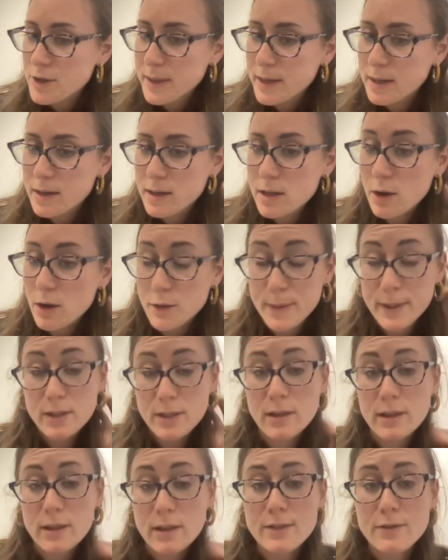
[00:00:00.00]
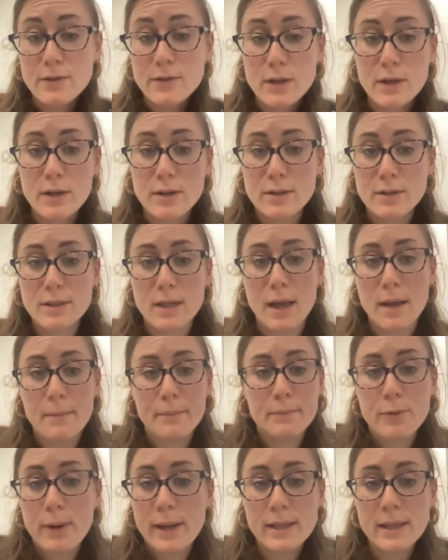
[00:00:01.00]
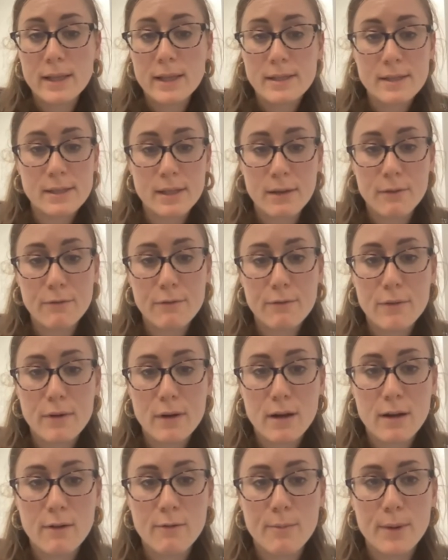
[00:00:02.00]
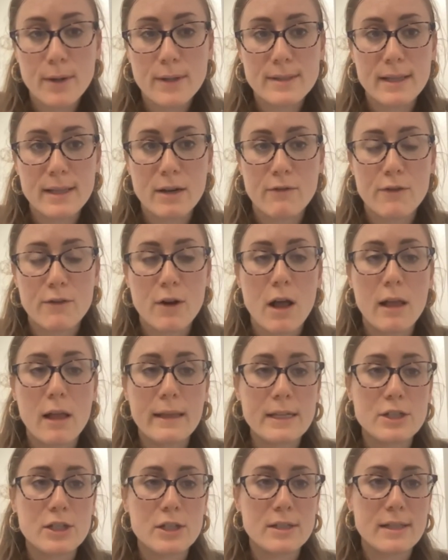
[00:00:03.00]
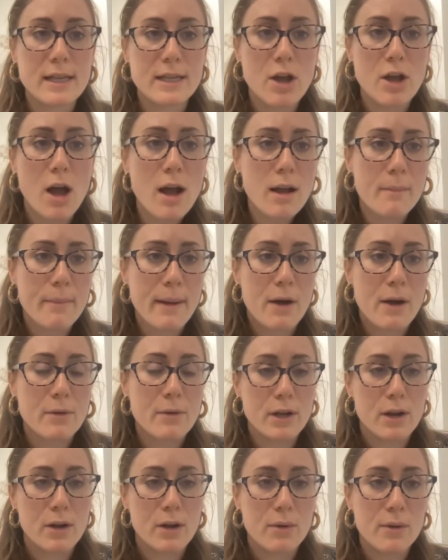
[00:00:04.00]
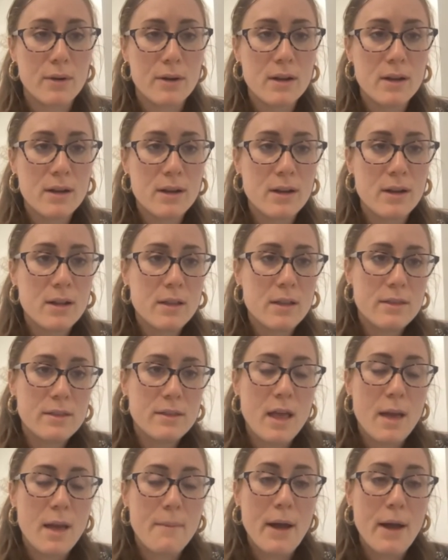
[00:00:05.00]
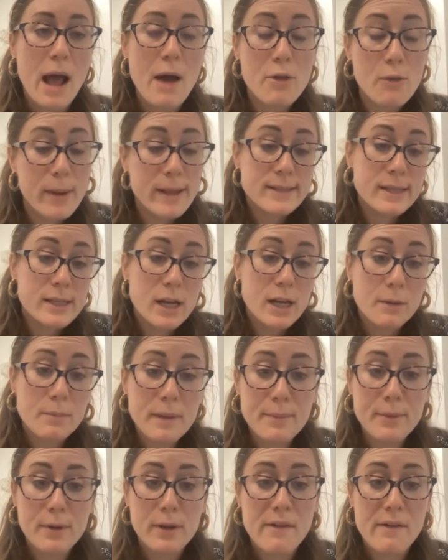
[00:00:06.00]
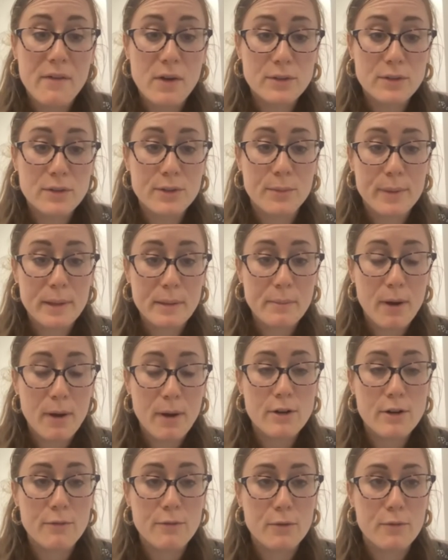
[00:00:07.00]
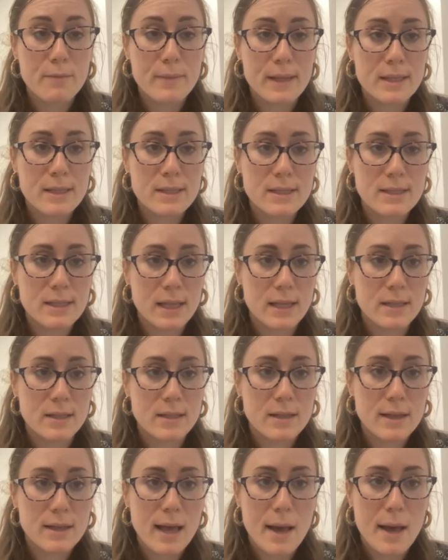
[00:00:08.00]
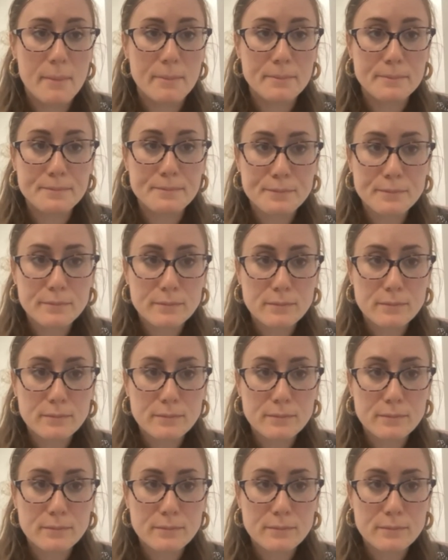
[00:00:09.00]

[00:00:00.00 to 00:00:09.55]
been, you know, especially in the last few years, um, great lists of of books that for all ages that talk about, you know, about how the ways that young people have also been part of movements. And um,